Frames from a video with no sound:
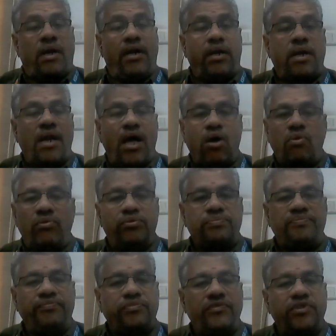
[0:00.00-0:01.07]
Now,
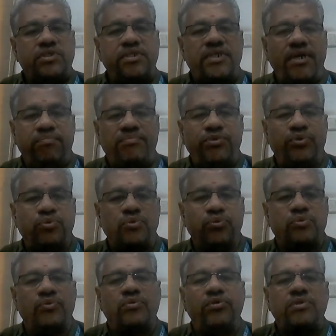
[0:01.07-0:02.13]
step 2.
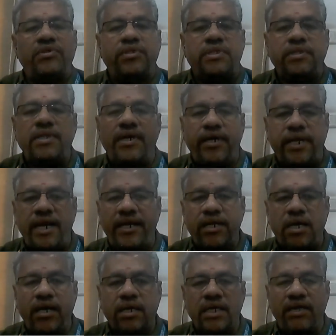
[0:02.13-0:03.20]
The
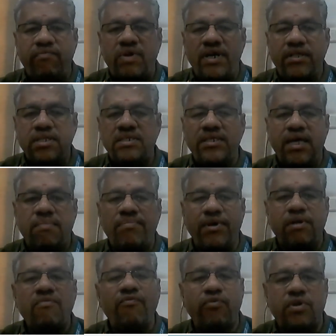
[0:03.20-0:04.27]
data given in the
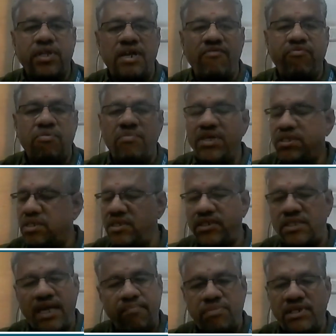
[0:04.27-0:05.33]
sample for the information.
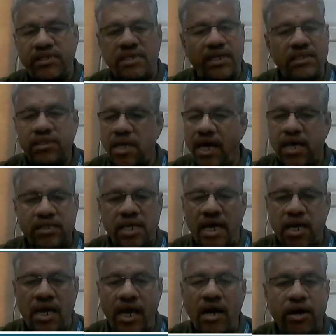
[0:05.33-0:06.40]
Sample size, as
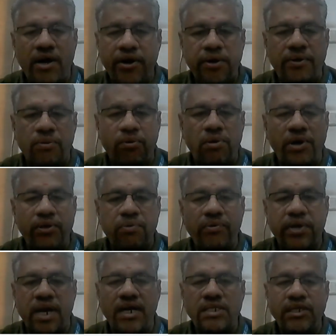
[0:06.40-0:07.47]
I already told you,
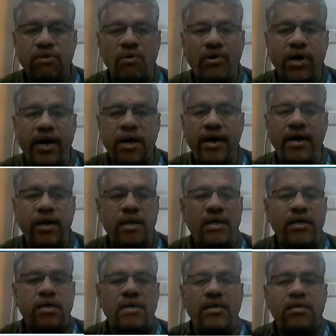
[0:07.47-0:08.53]
n is equal to 100.
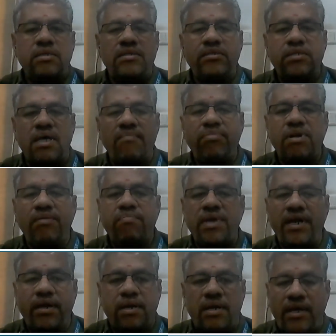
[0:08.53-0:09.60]
Sample
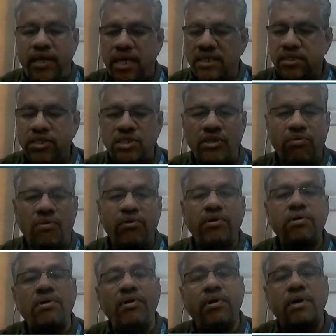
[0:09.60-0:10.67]
mean, x is equal
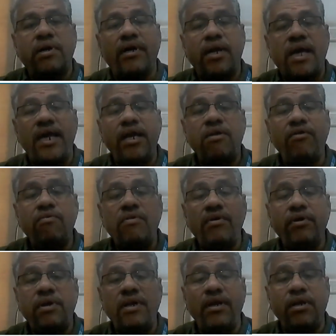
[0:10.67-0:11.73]
to
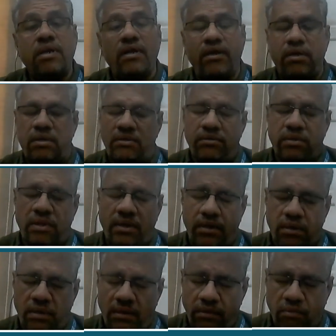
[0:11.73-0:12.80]

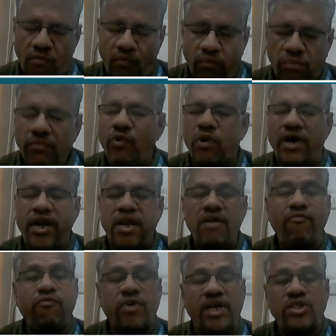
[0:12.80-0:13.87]

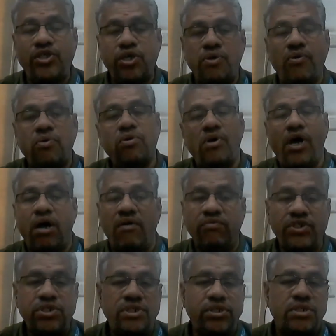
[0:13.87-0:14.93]
1950
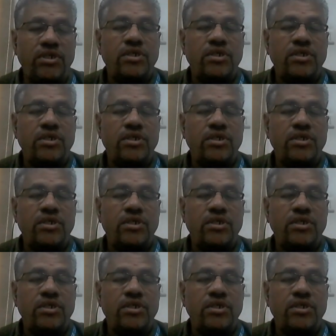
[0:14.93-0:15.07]
hours.